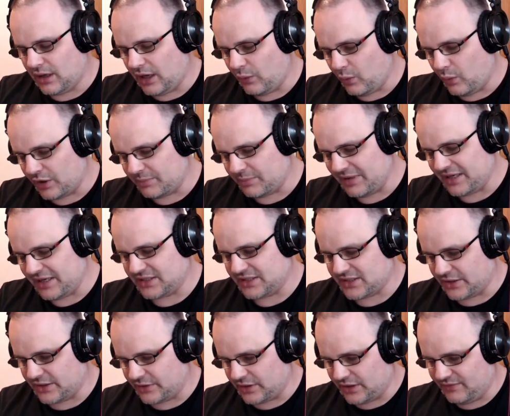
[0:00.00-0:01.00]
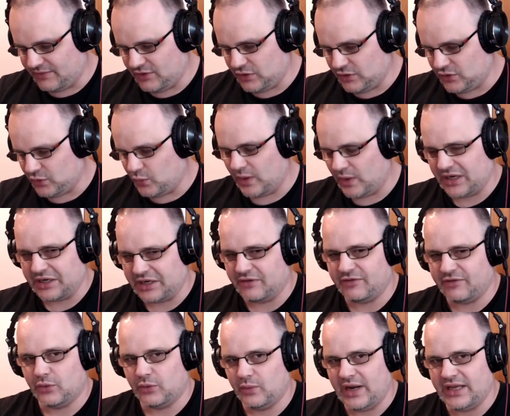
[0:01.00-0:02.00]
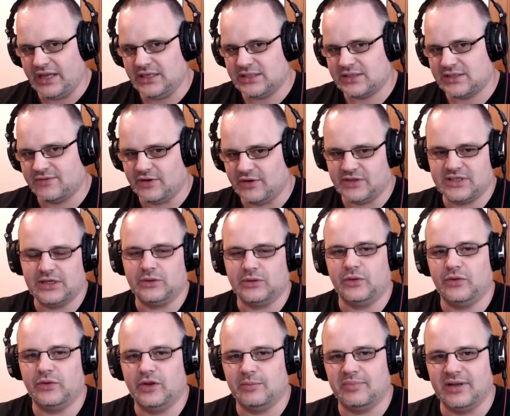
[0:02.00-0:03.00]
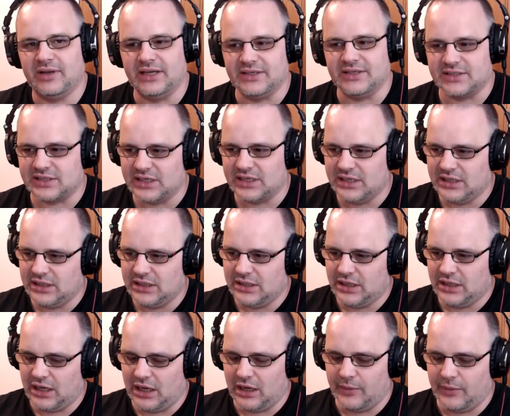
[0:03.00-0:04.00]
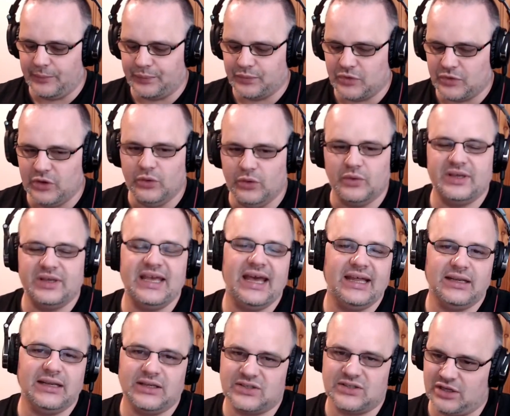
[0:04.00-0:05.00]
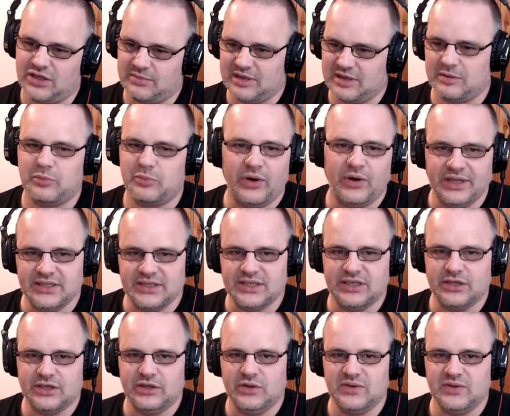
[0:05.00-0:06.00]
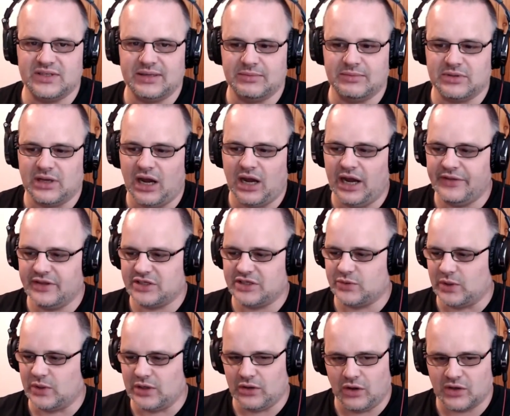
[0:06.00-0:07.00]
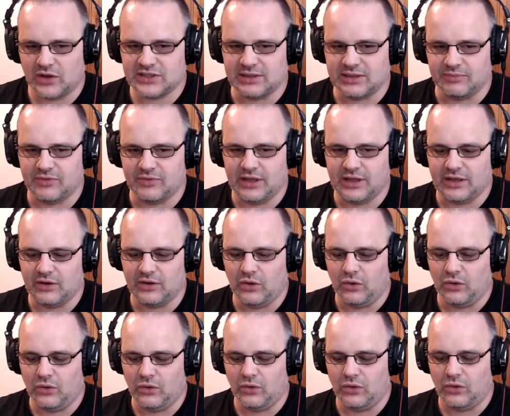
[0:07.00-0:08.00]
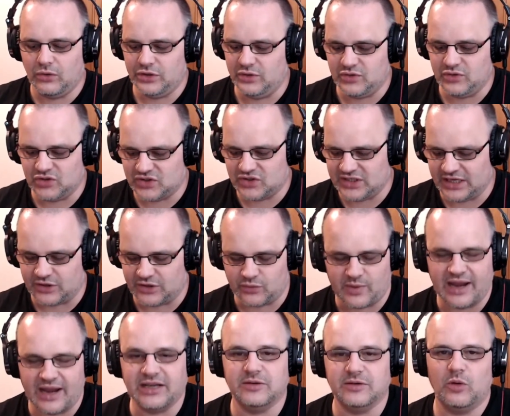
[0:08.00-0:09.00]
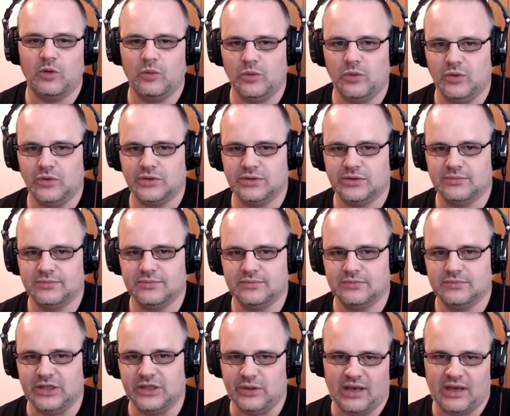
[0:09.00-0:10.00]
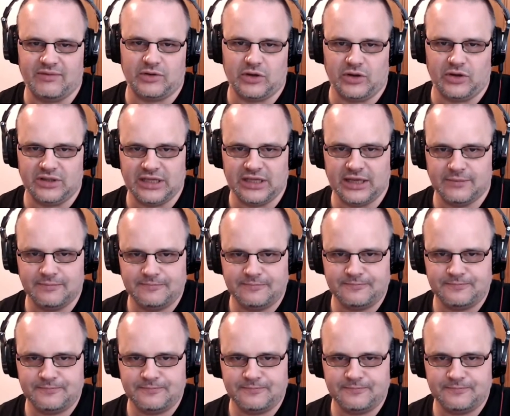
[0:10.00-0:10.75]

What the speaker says: I want to make it so that if you do well enough in a race, first, second, or third place, you'll get a certain amount of points. You can use them either to unlock something or you just get a random reward that you haven't got yet.